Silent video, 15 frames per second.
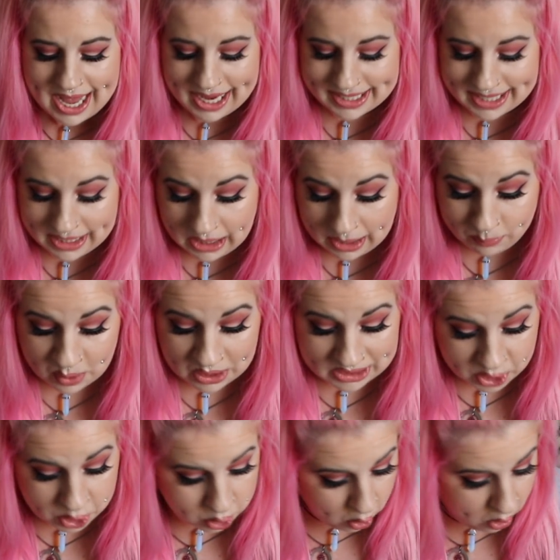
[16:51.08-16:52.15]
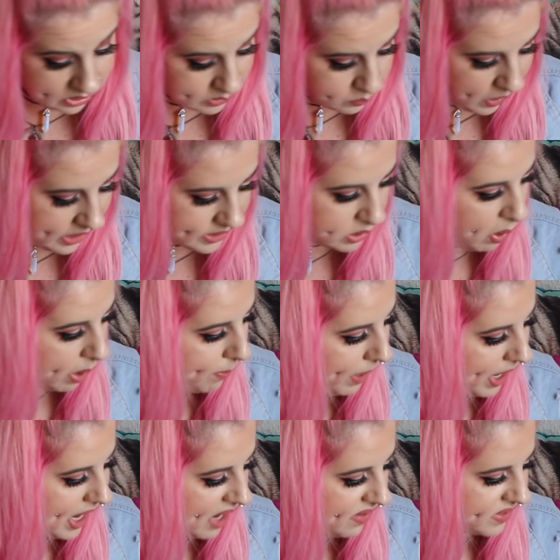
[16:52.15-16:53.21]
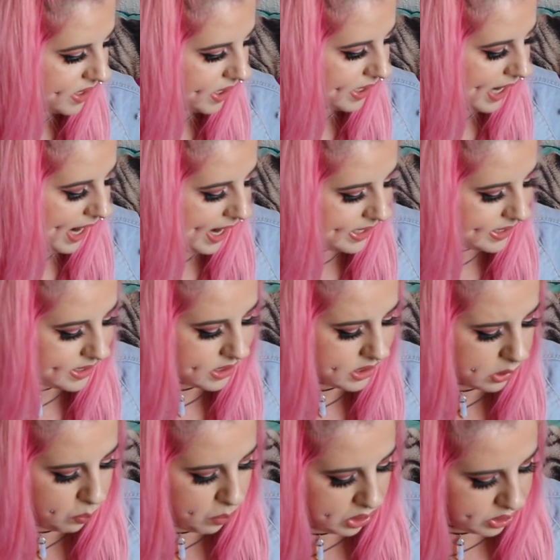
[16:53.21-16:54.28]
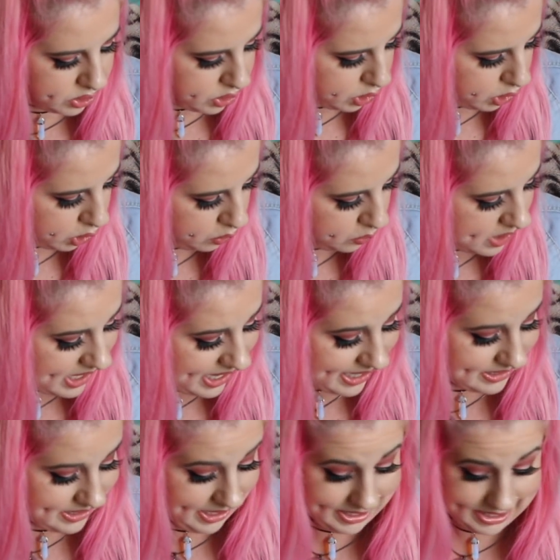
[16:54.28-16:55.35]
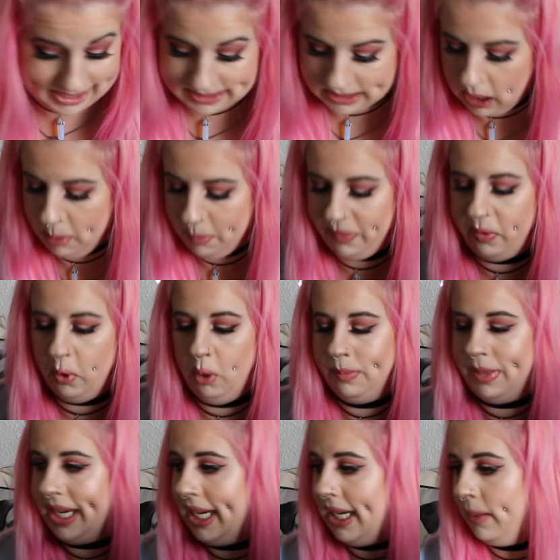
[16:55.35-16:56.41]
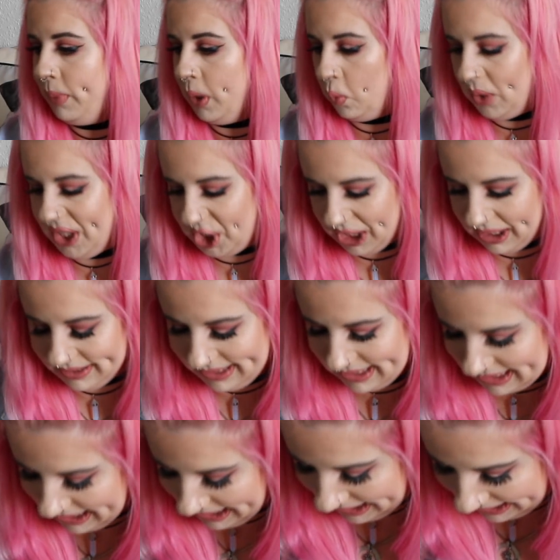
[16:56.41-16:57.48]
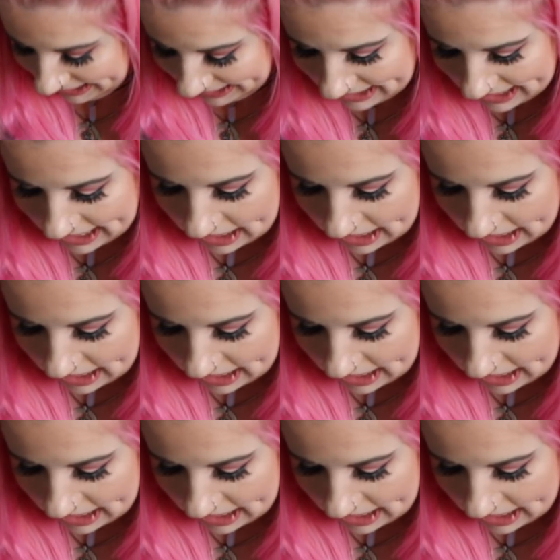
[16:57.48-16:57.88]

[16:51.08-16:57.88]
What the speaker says: Again, I'm really short as well, so I might have to get someone to take these up for me. But we shall see.